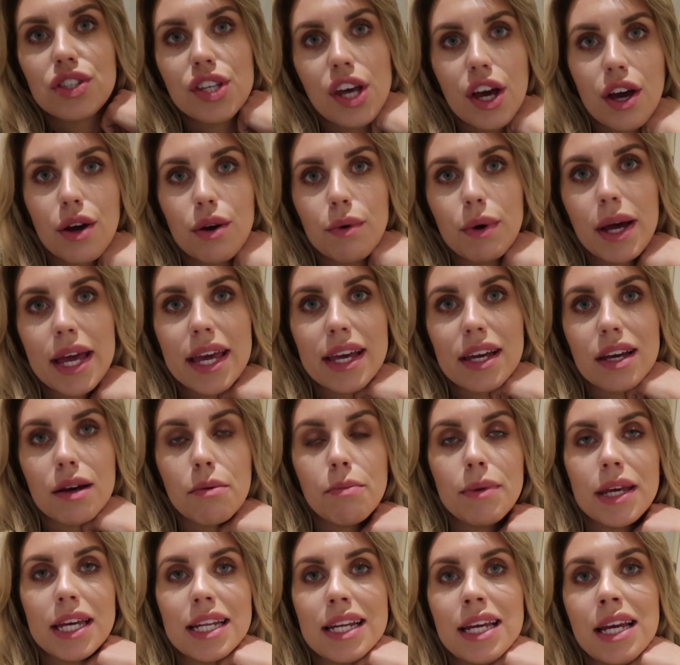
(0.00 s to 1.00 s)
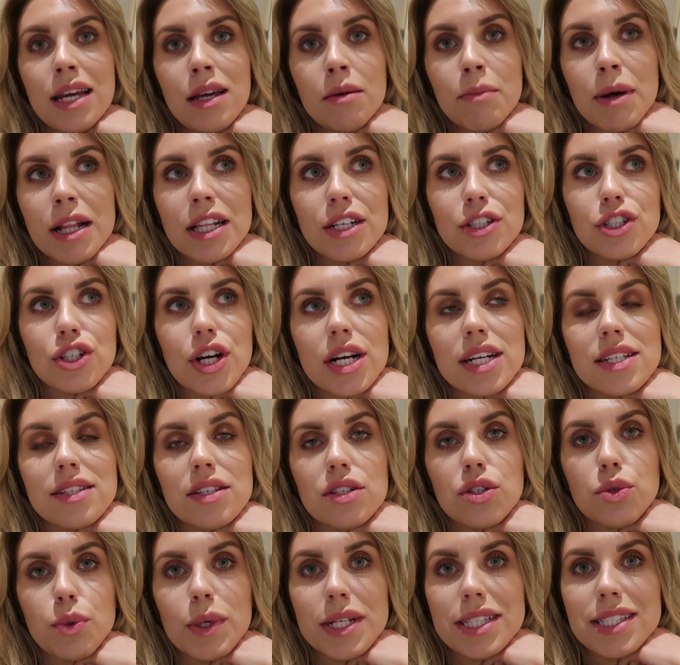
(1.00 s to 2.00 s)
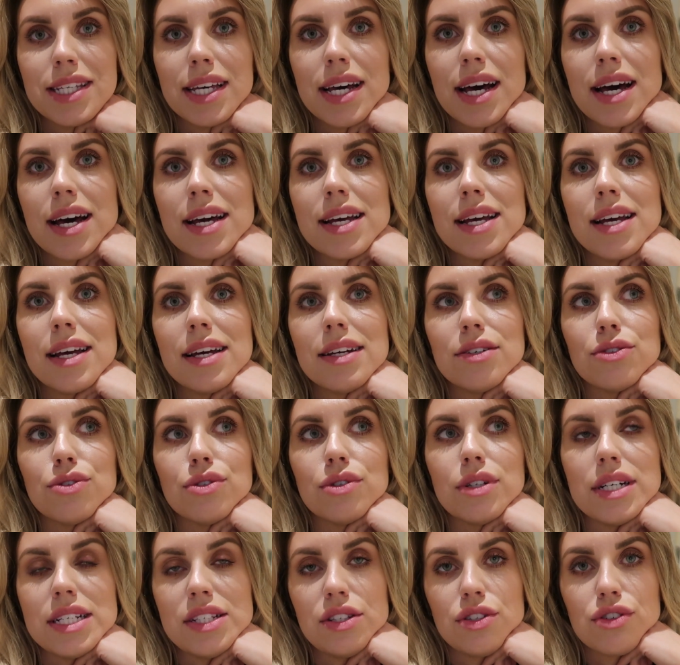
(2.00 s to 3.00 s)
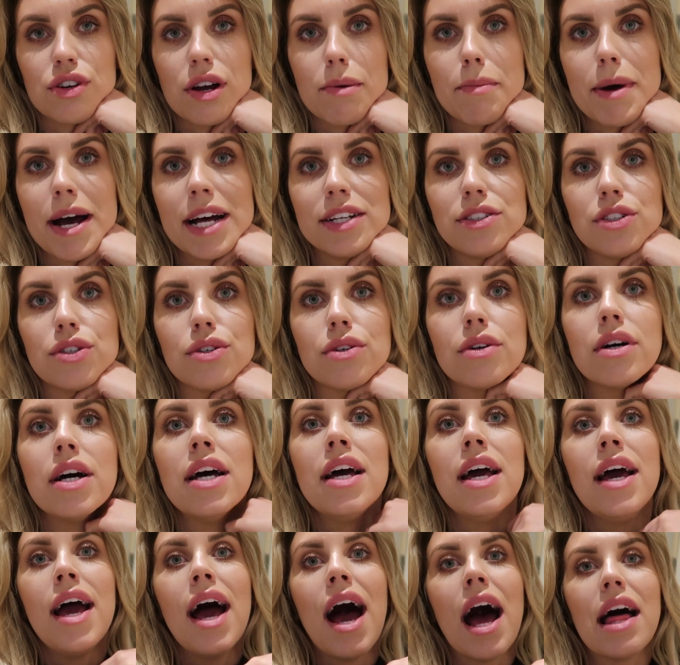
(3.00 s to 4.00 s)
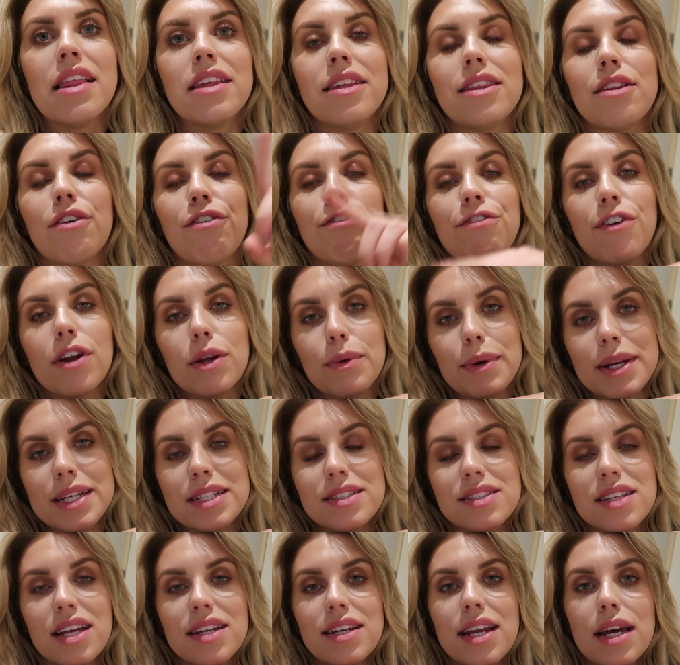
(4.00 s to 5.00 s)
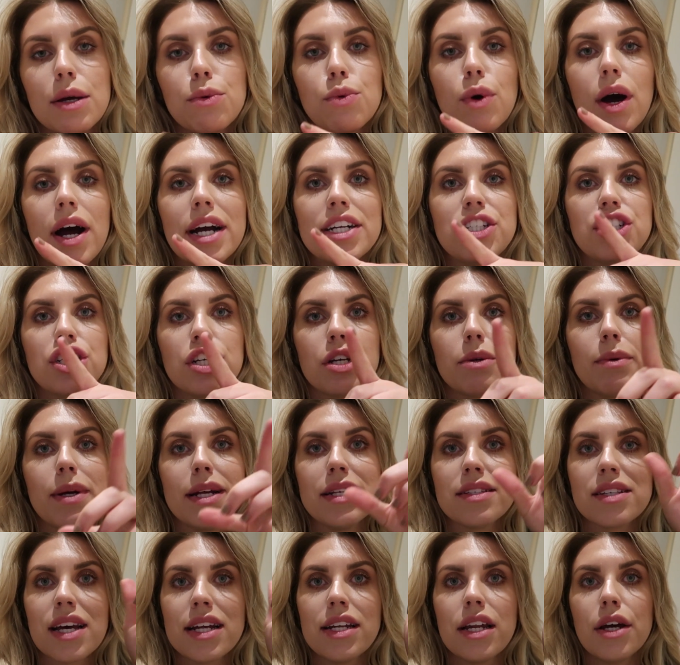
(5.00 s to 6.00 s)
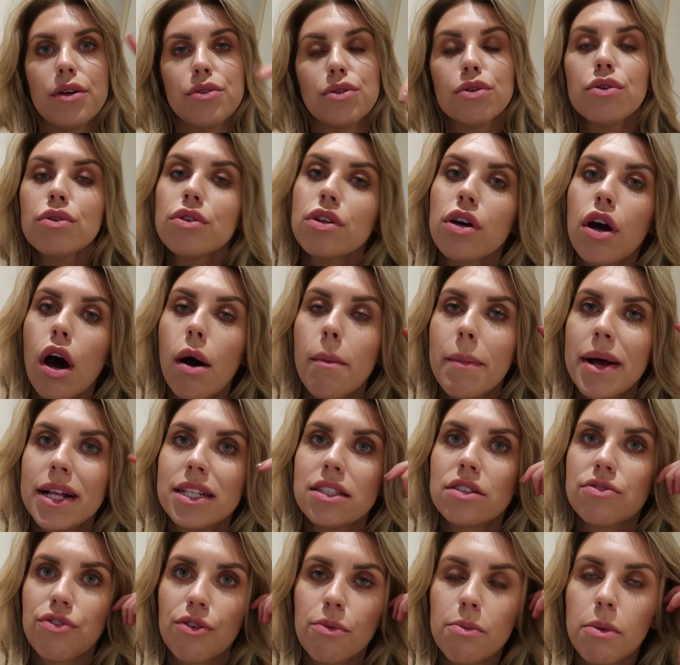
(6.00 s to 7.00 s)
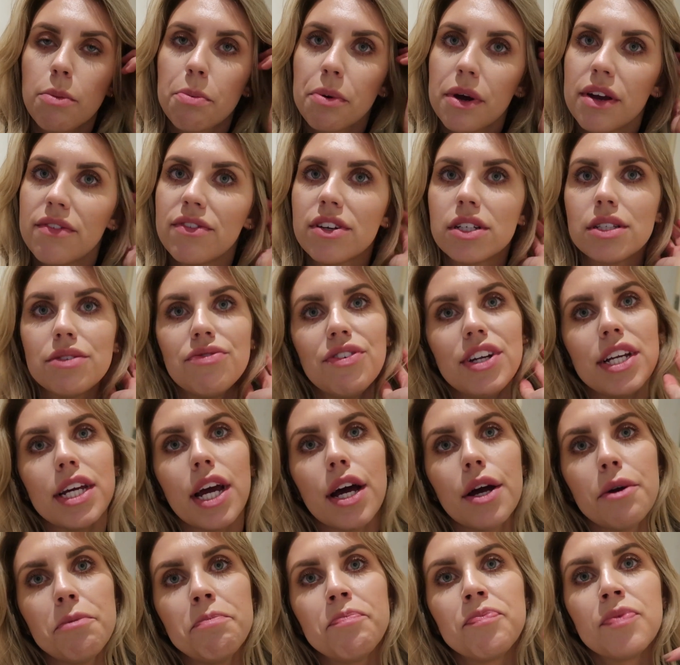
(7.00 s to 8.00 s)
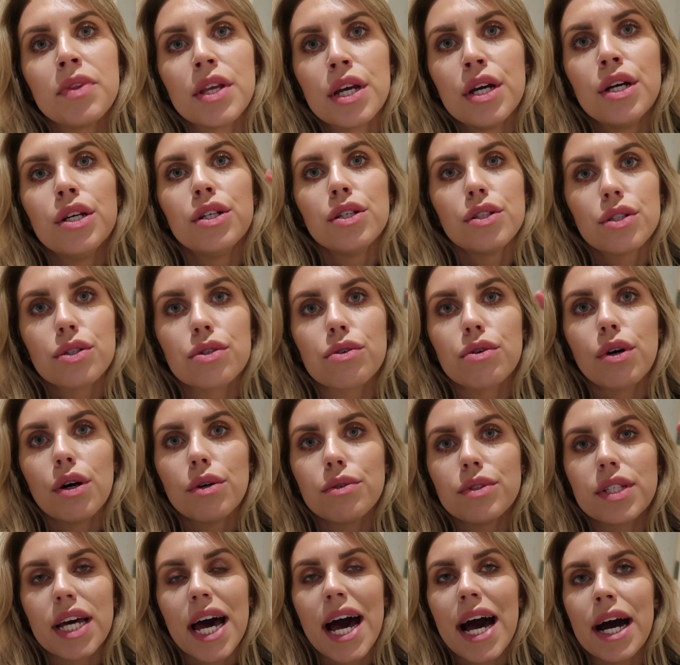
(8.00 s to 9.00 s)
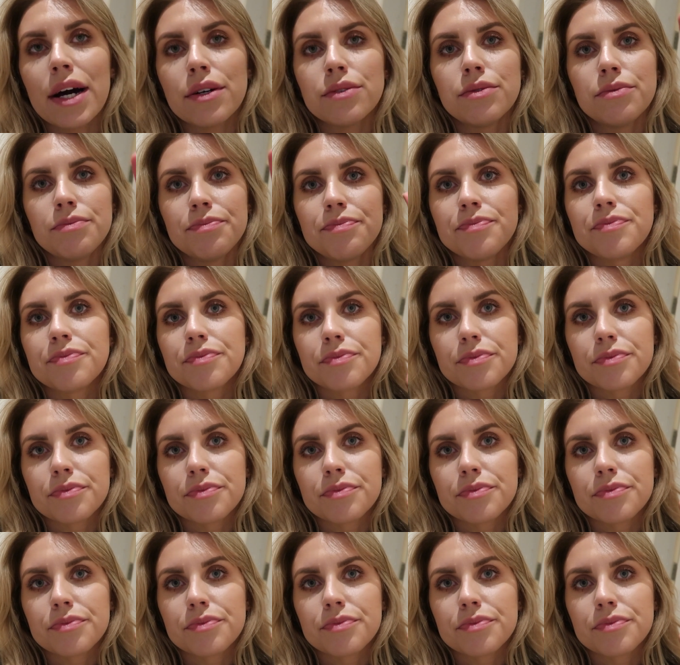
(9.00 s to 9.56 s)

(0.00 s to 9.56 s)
so it can be an email address, a Twitter, or Instagram handle. And then the following Sunday, what I do is I load all the comments from the previous video, scroll down,